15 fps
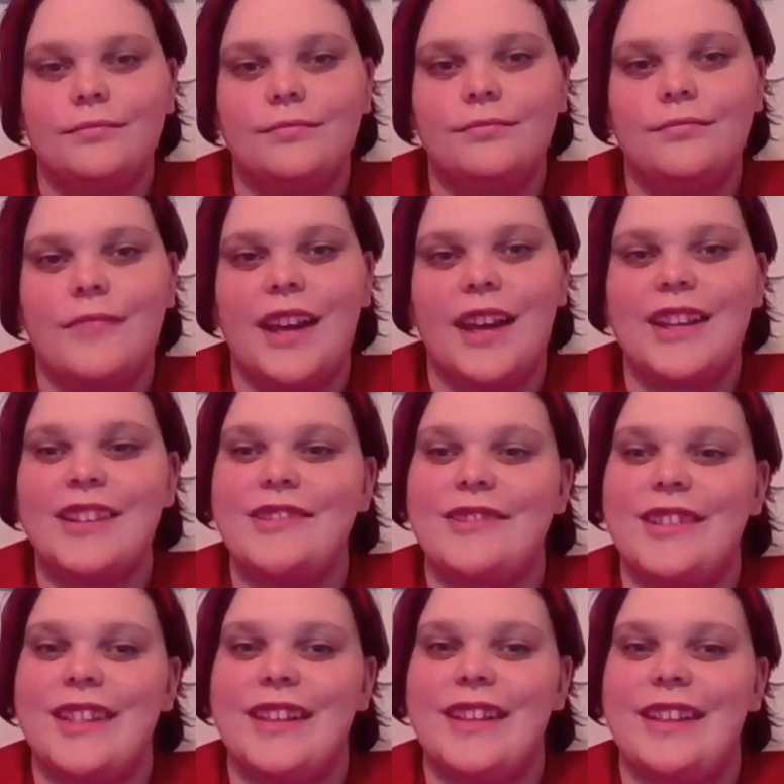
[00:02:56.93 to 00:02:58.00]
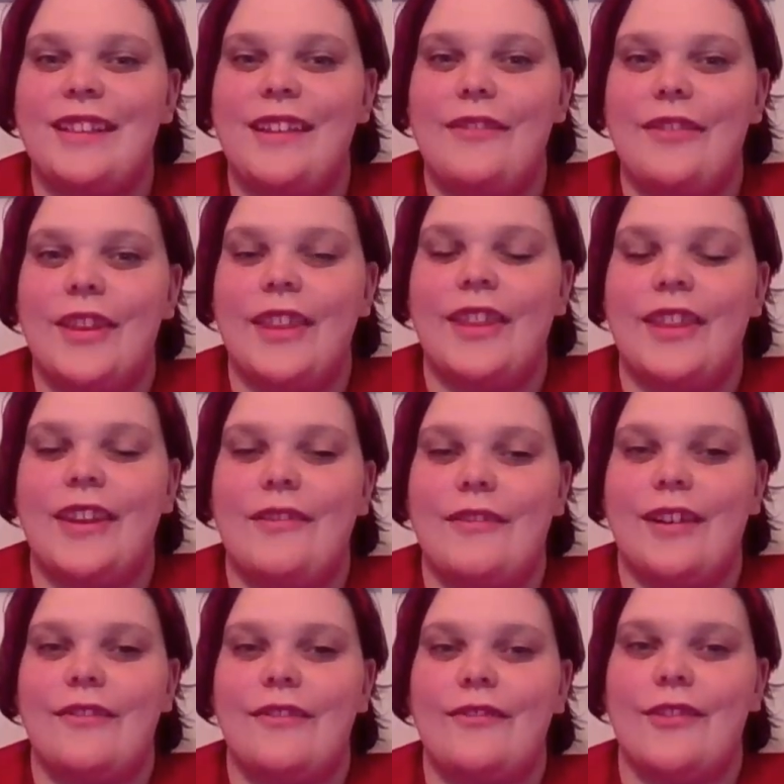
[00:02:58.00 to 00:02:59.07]
I just really love the thing
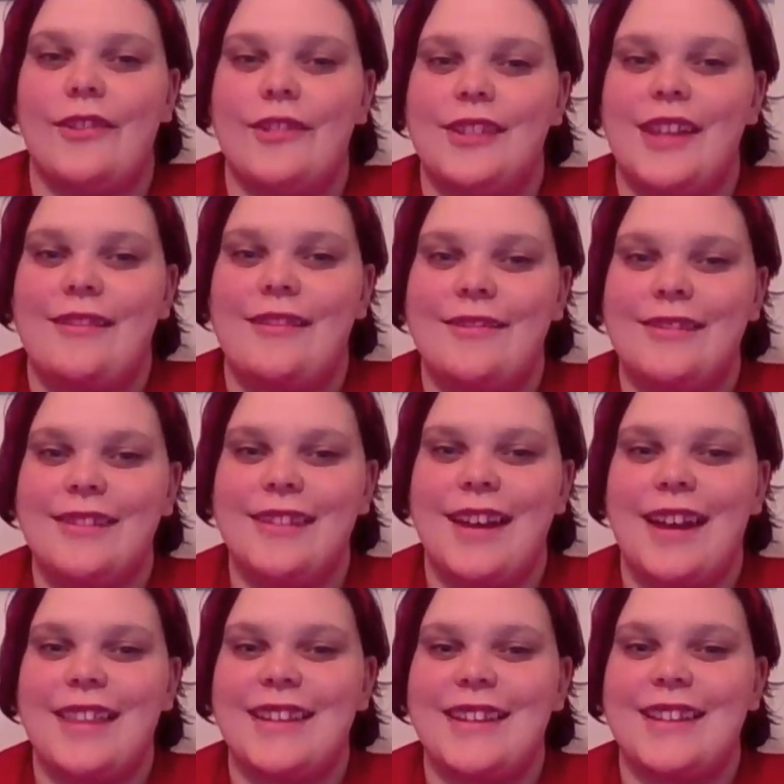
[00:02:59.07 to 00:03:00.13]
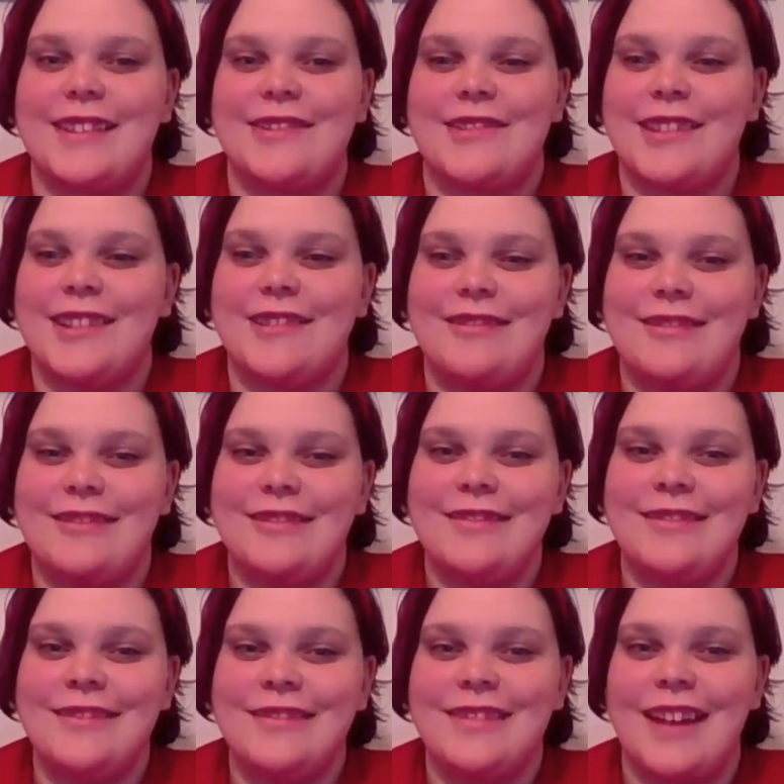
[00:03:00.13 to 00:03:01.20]
where it folds out. I think it's really cool.
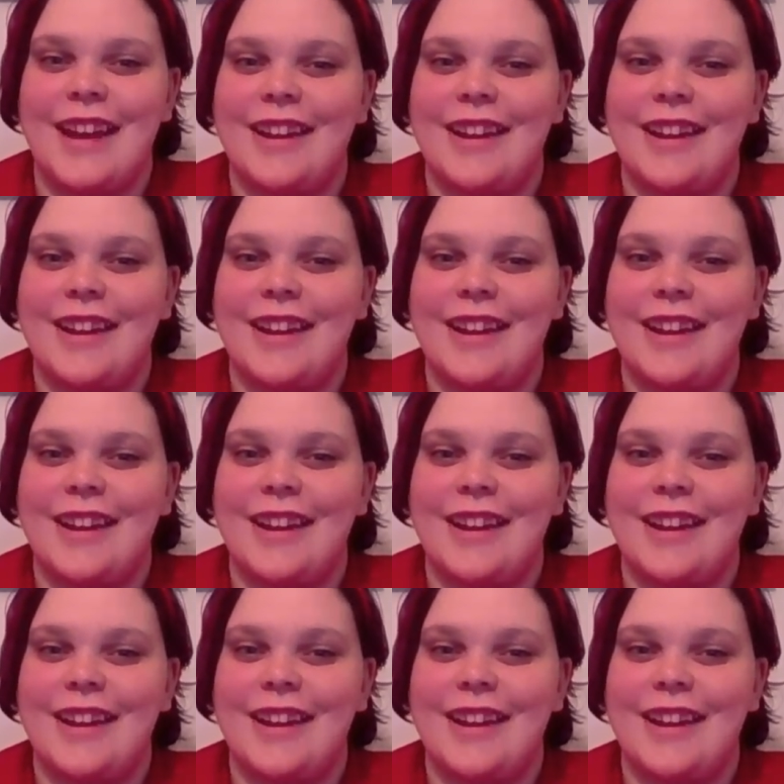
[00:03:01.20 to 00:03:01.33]
I know